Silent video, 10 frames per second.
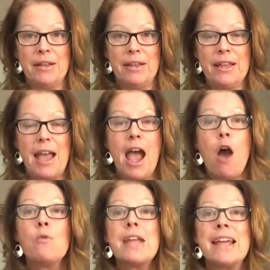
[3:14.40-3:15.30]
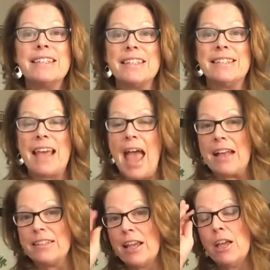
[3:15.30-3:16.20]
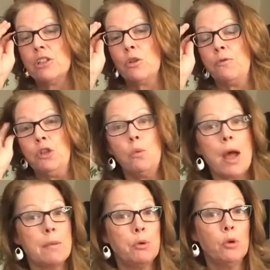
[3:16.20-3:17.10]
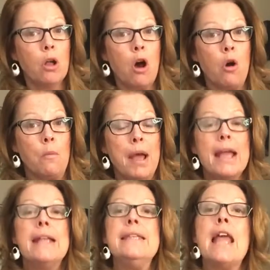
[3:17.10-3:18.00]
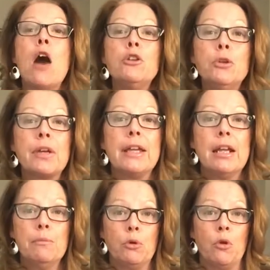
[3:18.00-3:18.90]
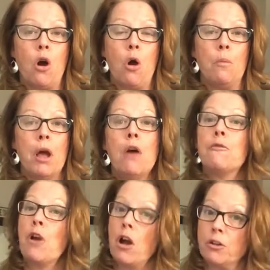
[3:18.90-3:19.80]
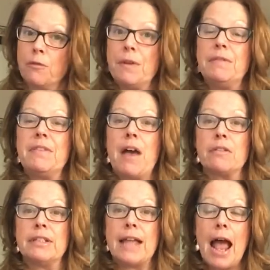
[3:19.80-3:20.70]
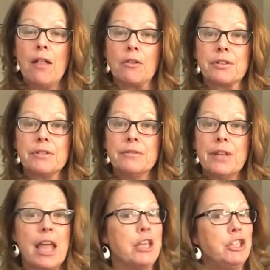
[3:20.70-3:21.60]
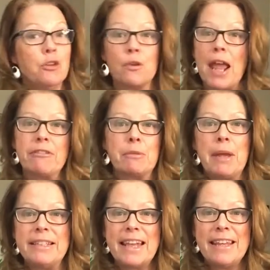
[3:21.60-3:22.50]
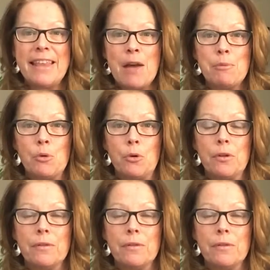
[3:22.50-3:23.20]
How nice is that? So if you want a pool home, now you can get a pool home for under $50,000 and you don't have to maintain that pool.